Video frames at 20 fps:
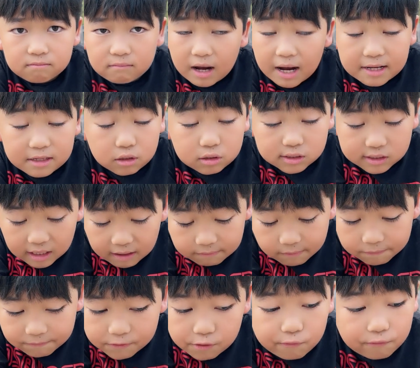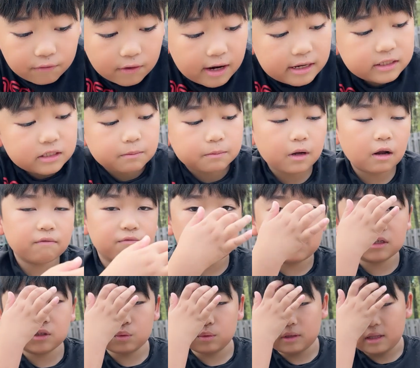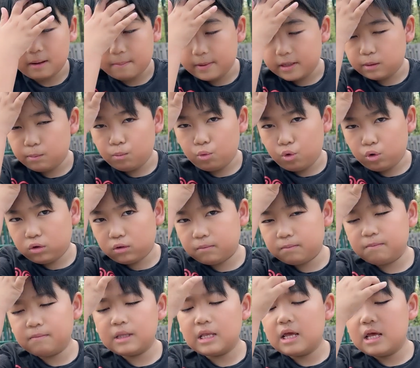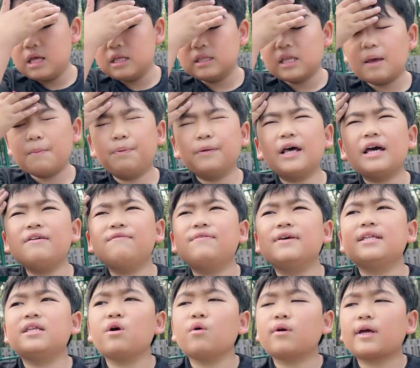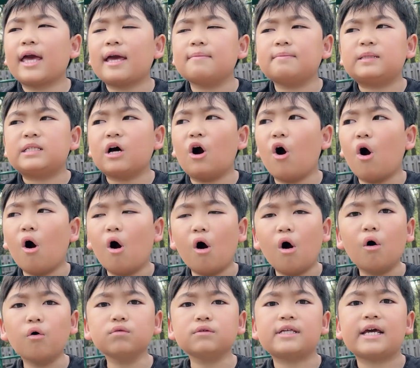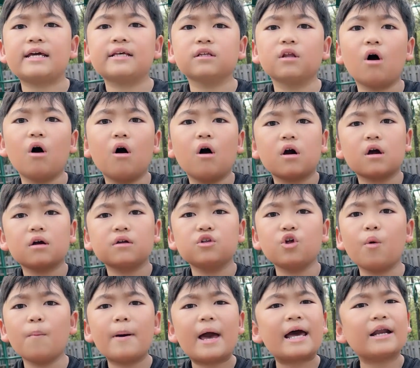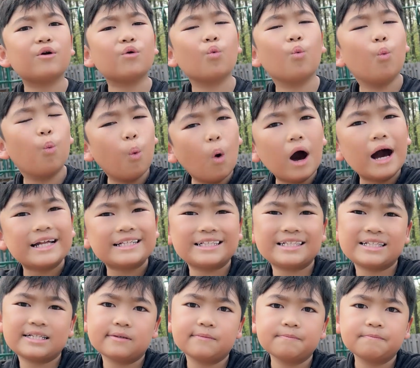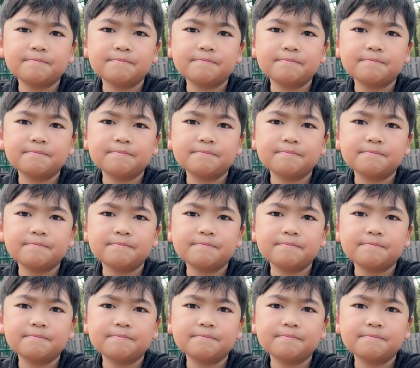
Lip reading: I used to have a few friends. I'm not friends with them anymore. They played video games all day long, no matter what.